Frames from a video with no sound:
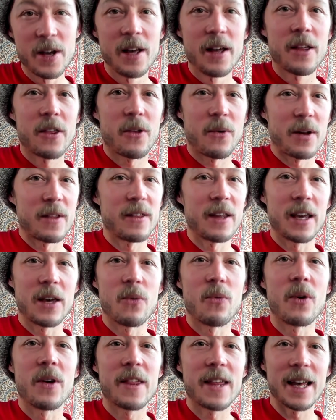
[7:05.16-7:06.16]
So I think
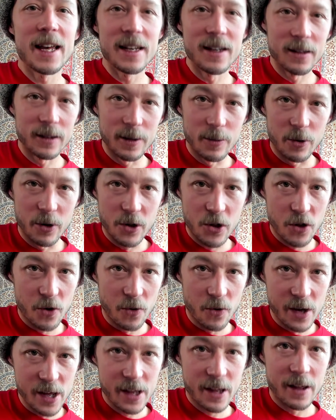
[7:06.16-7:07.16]
it was a deliberate
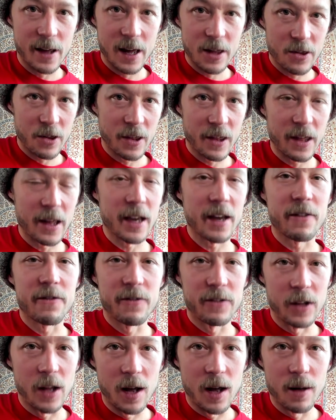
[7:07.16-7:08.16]
choice, not just like a
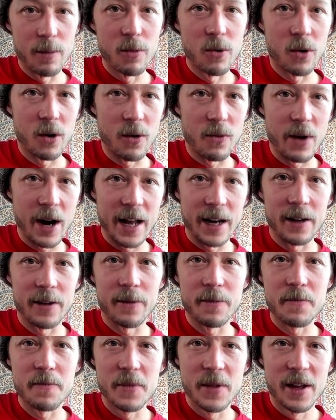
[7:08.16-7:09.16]
flub or a
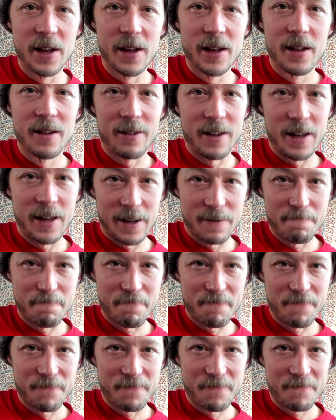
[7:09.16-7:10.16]
random thing.
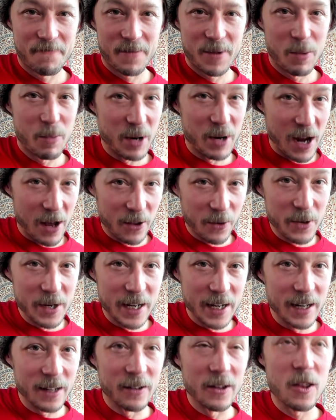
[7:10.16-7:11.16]
But now that we
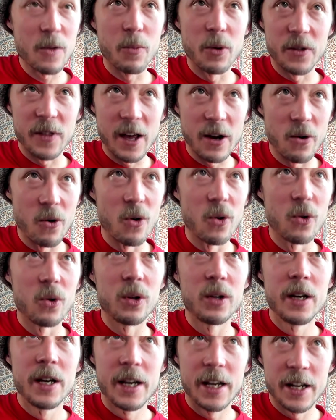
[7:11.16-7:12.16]
did it, let's put that
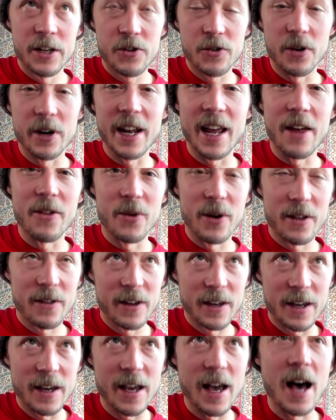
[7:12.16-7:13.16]
whole intro together. I
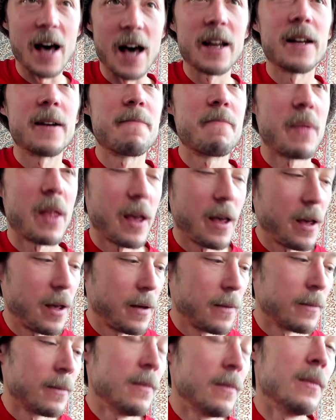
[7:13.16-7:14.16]
think you got it.
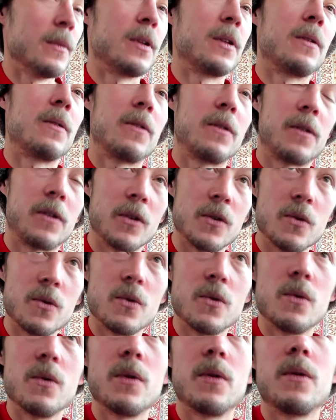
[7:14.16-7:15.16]

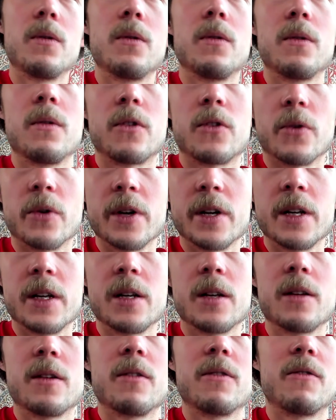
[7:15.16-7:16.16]
2, 3,
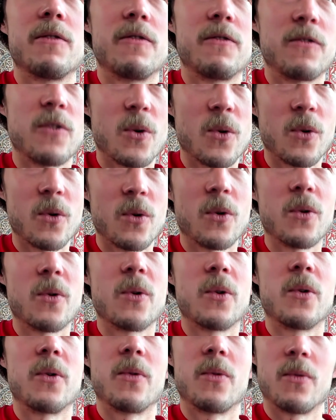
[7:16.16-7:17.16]

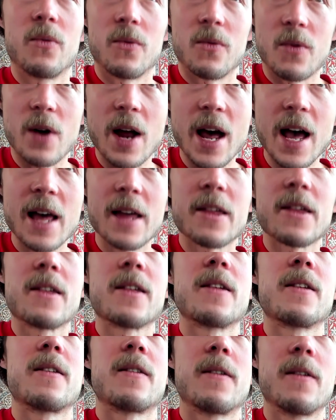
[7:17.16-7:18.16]
4,
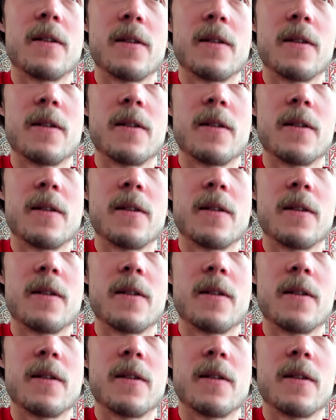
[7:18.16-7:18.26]
rest.